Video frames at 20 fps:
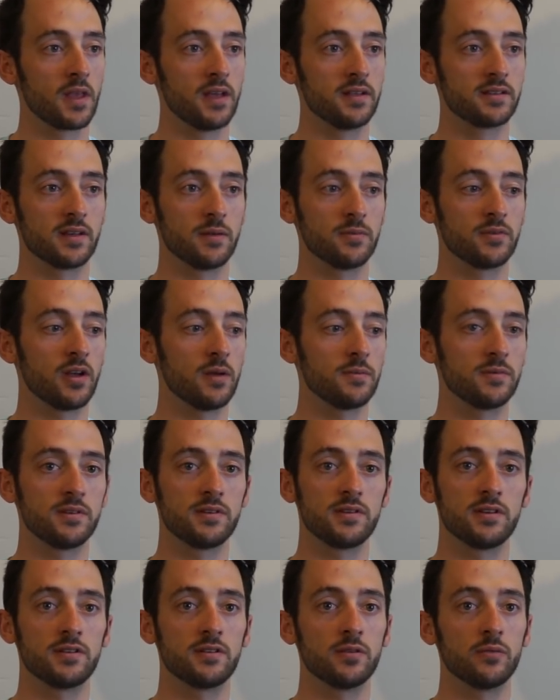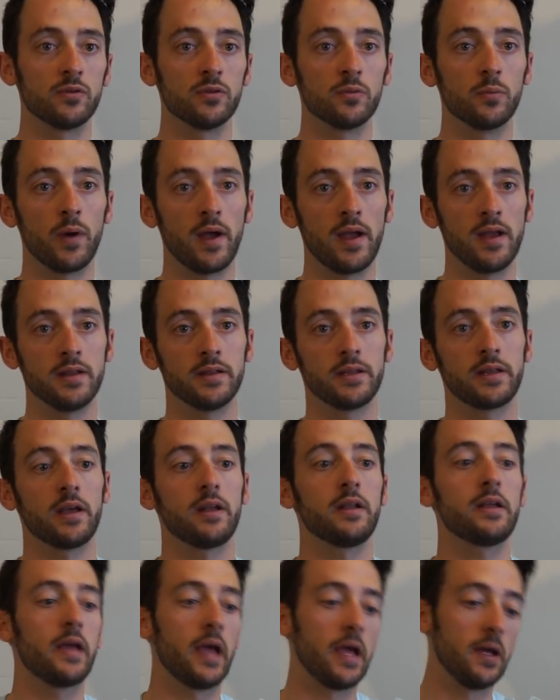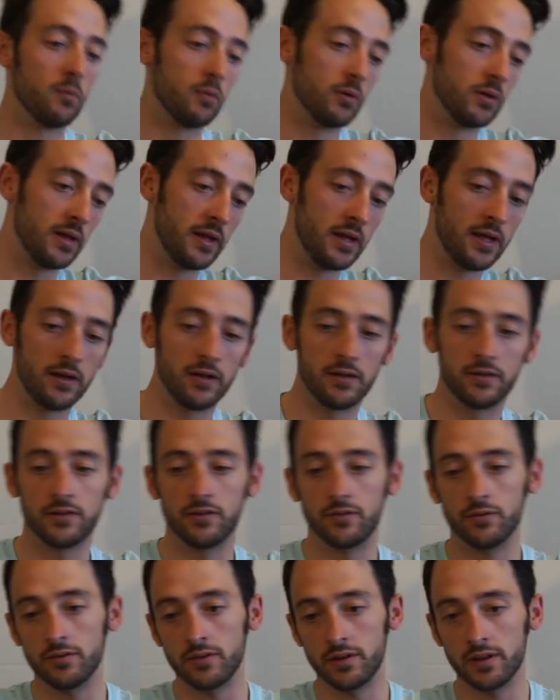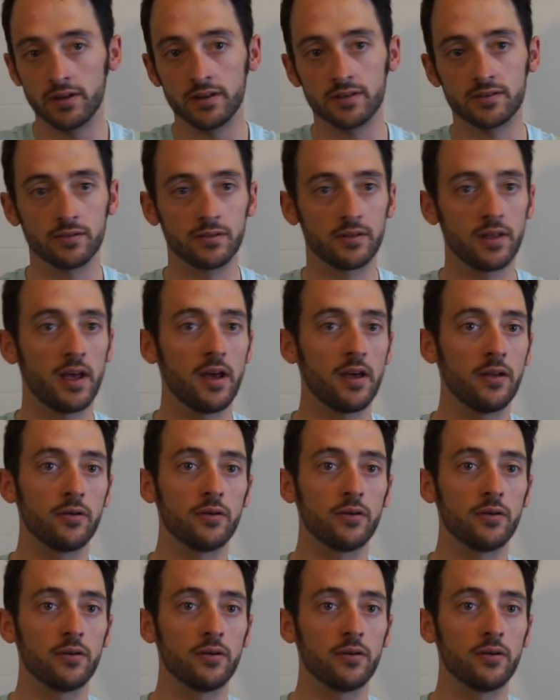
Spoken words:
sometimes it's just a real pain to get a cable in and to do this or that,